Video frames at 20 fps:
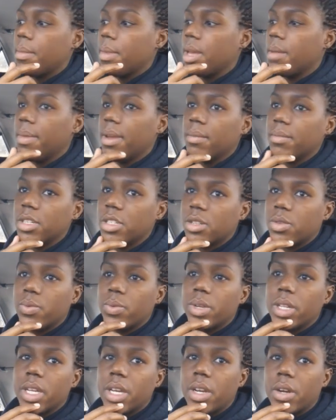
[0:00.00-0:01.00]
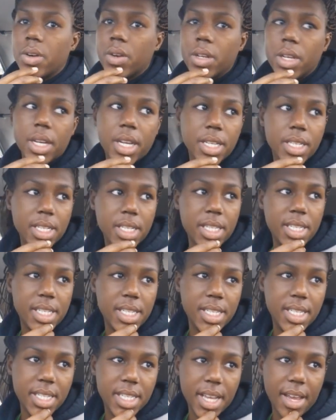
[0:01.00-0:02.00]
Maybe I'm just really early because
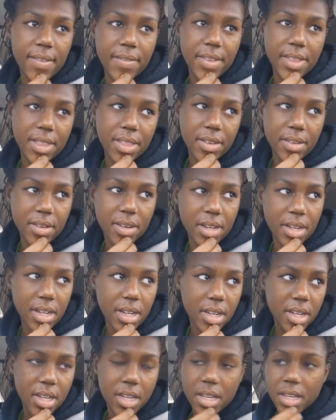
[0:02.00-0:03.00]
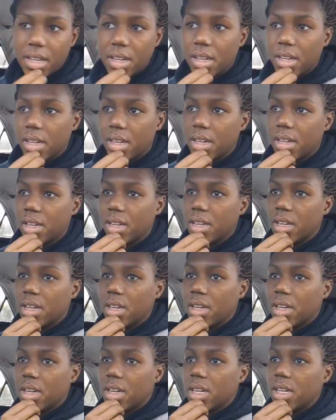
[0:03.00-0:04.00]
it's 7.30.
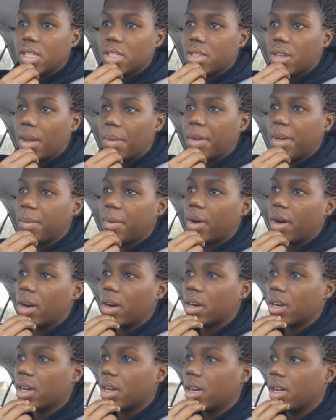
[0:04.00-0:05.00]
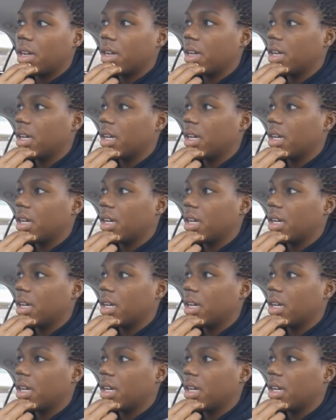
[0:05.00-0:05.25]
So I'm in a park.